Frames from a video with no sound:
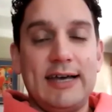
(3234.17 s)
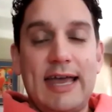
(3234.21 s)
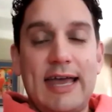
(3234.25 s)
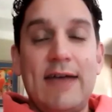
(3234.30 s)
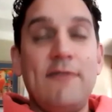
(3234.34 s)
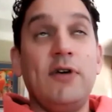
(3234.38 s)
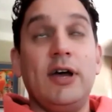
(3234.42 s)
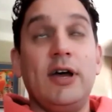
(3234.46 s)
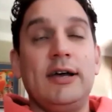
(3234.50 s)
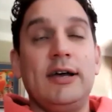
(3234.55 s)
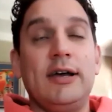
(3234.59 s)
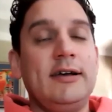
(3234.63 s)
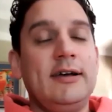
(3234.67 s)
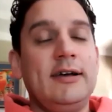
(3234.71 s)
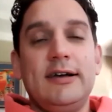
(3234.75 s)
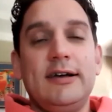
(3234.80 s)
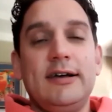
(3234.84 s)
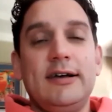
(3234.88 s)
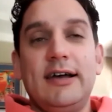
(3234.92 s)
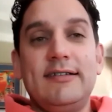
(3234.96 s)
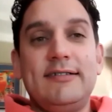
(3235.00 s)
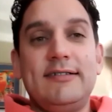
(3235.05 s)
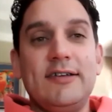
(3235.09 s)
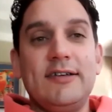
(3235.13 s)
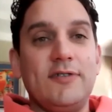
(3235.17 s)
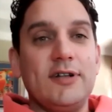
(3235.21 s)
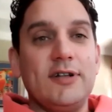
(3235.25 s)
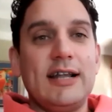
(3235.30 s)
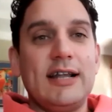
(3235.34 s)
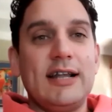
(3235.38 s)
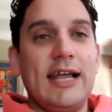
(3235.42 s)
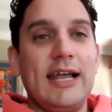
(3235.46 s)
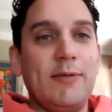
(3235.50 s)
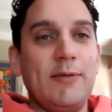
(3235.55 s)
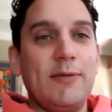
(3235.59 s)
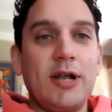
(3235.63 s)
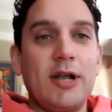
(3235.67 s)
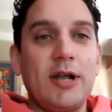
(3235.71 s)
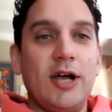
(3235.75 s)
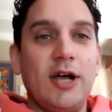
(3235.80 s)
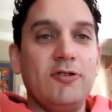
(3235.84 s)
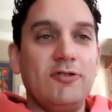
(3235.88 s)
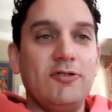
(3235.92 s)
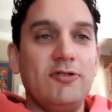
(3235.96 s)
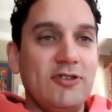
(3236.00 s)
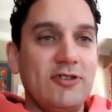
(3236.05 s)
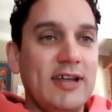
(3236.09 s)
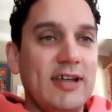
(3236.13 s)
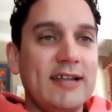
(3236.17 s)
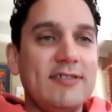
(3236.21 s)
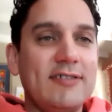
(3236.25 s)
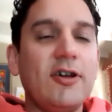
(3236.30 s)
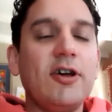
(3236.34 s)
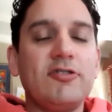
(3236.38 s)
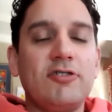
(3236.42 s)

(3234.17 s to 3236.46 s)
ever a civil claim close to that.